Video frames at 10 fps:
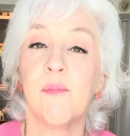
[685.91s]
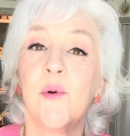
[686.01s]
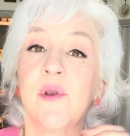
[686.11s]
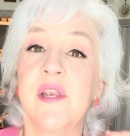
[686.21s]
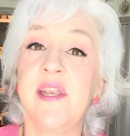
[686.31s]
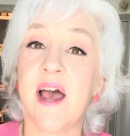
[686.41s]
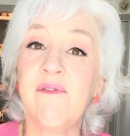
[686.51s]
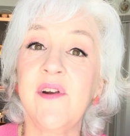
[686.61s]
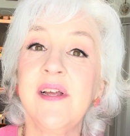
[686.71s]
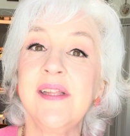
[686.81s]
But
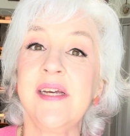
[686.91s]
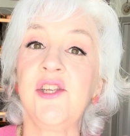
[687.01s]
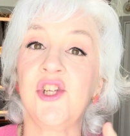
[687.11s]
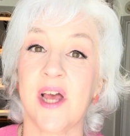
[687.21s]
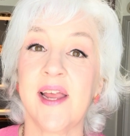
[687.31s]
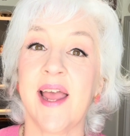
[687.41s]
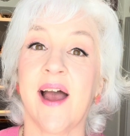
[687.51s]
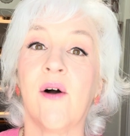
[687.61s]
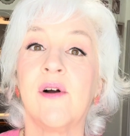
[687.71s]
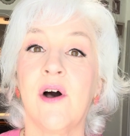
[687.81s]
definitely check
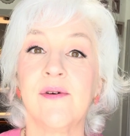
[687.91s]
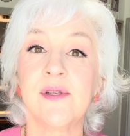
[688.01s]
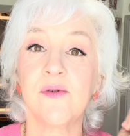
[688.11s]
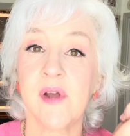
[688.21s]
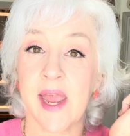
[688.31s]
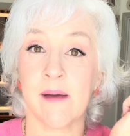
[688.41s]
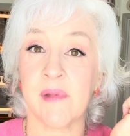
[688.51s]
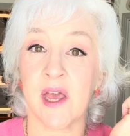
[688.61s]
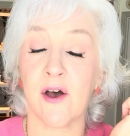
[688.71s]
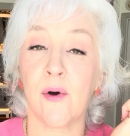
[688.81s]
out Coastal
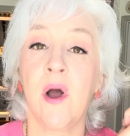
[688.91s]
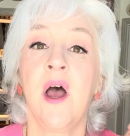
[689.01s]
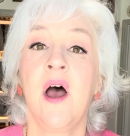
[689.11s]
Cameo